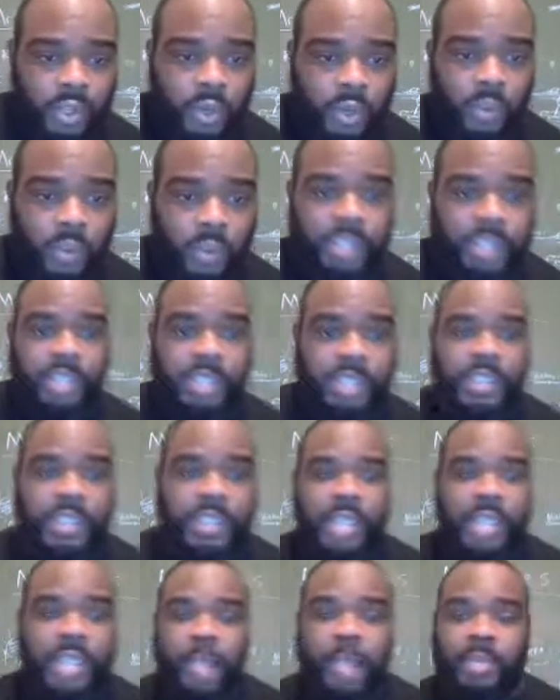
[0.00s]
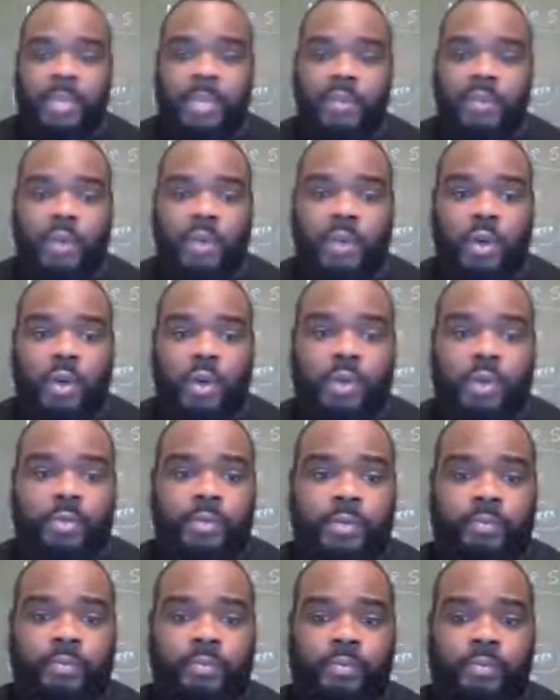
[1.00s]
which is in the top left
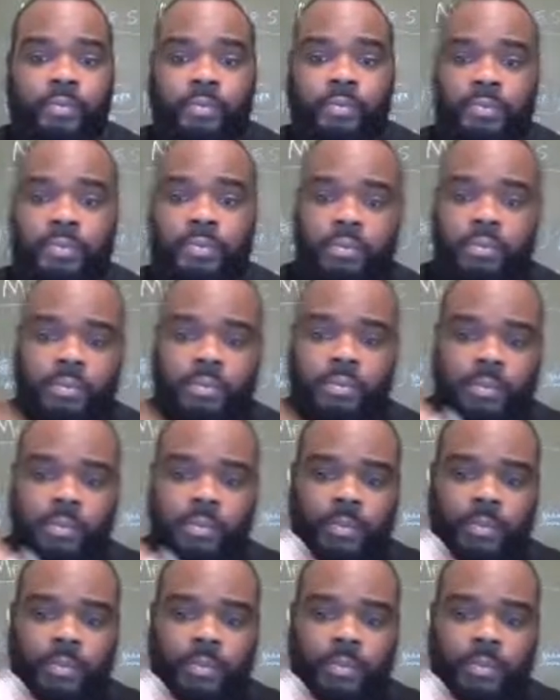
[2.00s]
corner. Let me